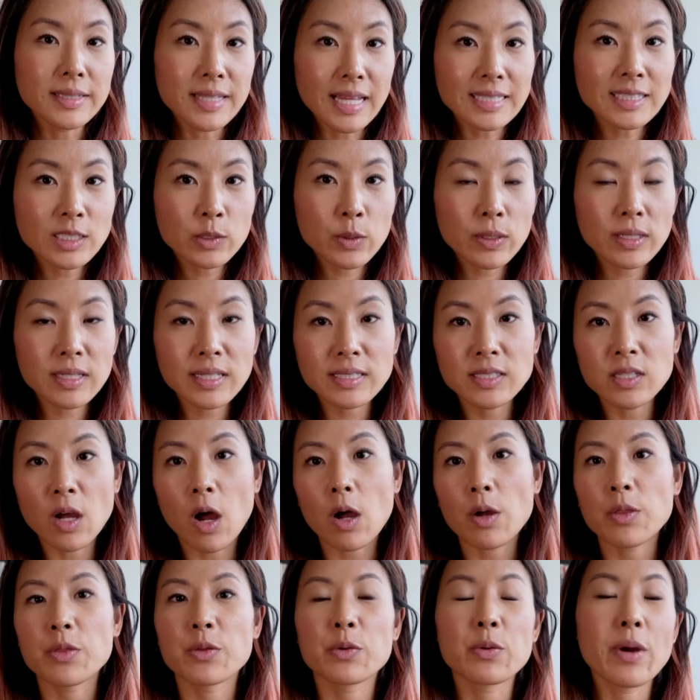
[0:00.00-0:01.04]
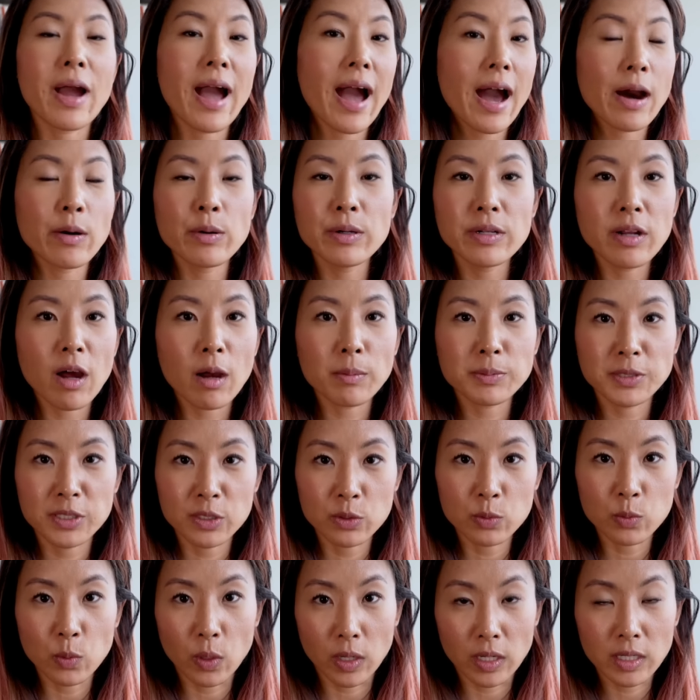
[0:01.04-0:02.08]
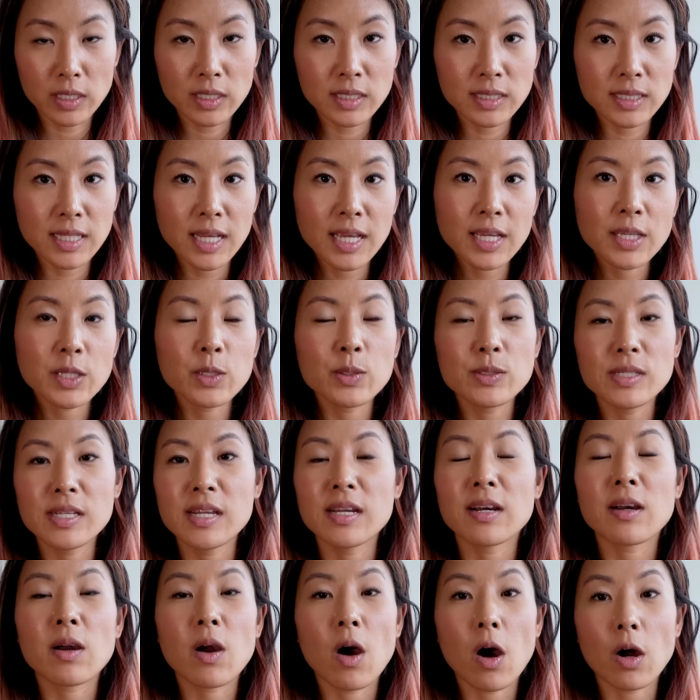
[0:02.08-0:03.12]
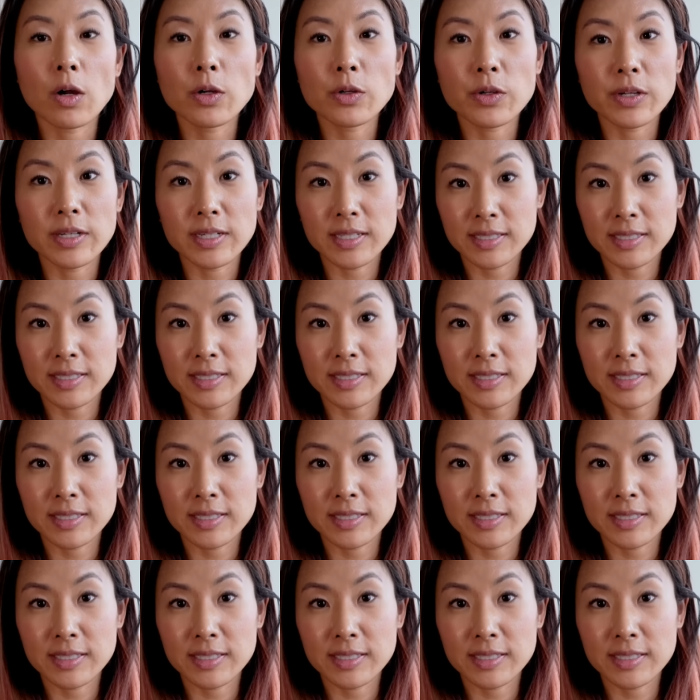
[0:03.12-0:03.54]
Let's quickly talk through how an option works using a concrete